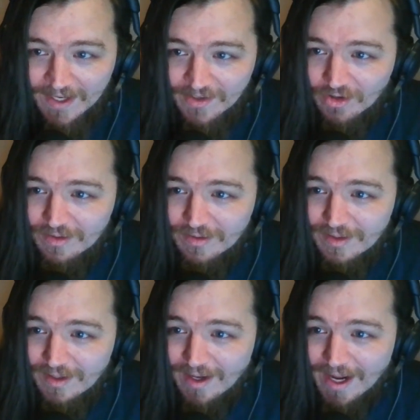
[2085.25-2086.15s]
done
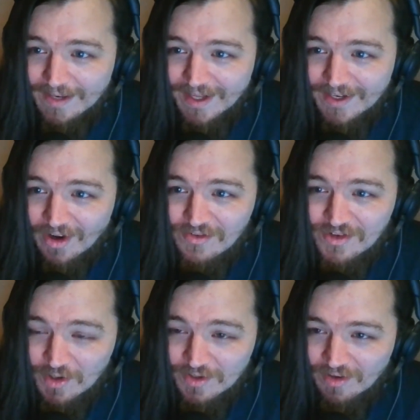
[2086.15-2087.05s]
and they're not
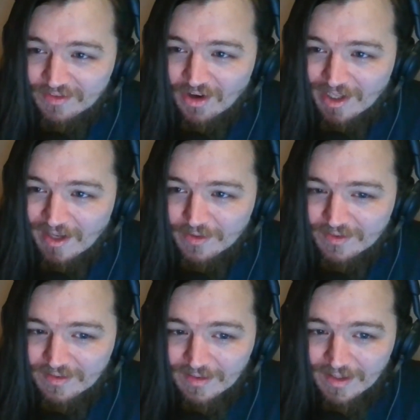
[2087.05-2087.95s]
showing those sort of
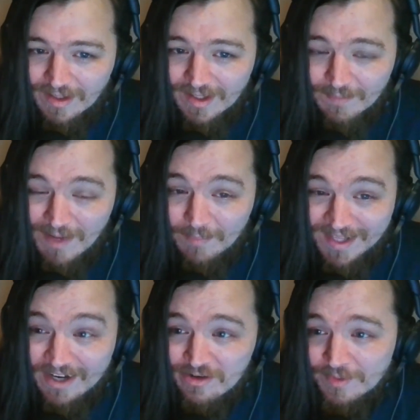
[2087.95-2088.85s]
levels, then maybe
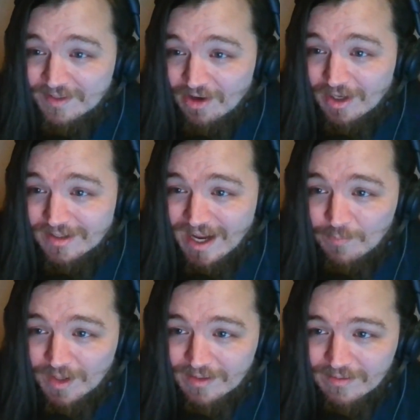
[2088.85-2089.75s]
that should be the sort of
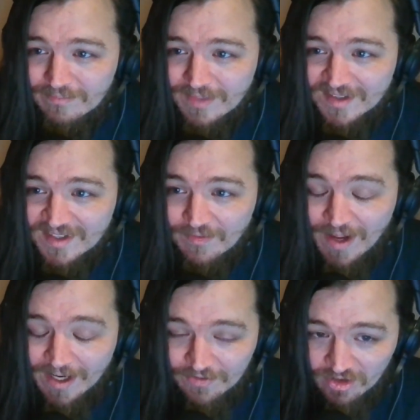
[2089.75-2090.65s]
time when
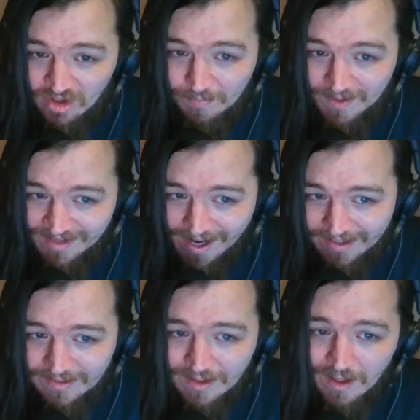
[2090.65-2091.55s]
Farkas should be
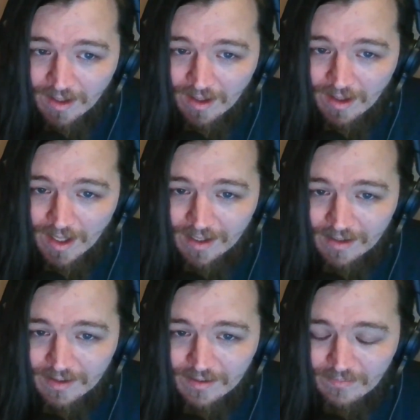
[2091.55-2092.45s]
sacked.
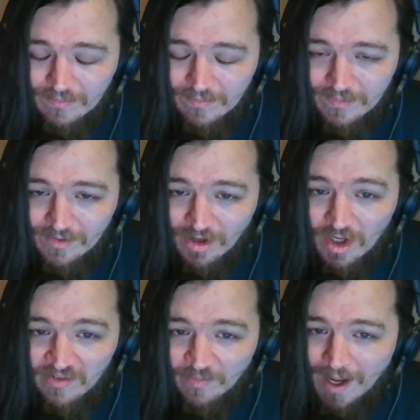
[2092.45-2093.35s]
And just on
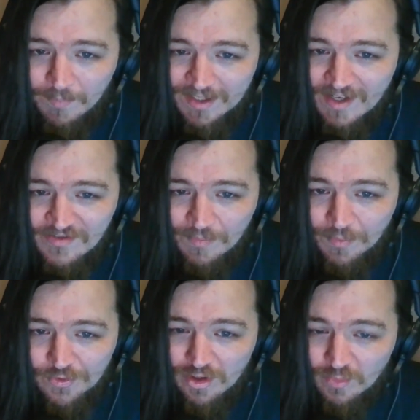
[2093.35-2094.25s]
the other part, but in
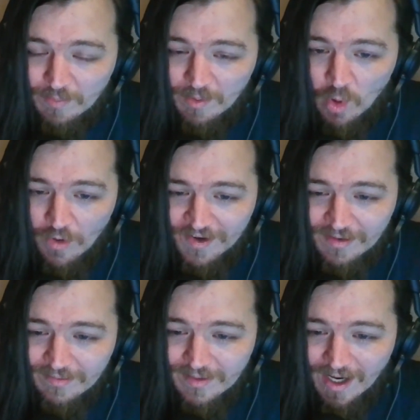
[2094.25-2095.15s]
general, should we be worried?
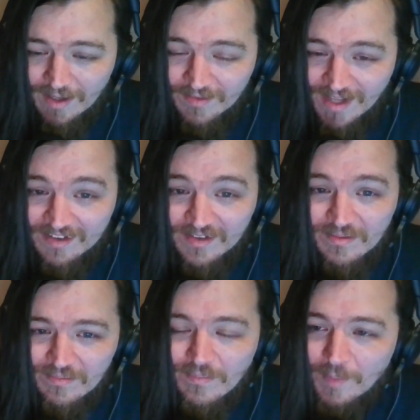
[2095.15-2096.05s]
And that's
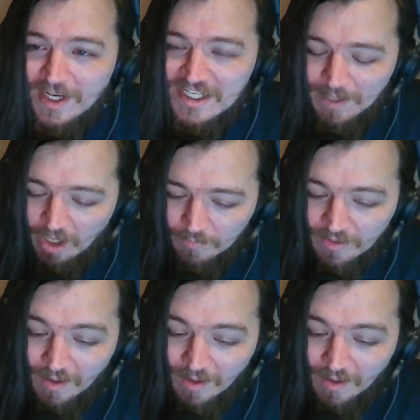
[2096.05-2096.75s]
meant to be on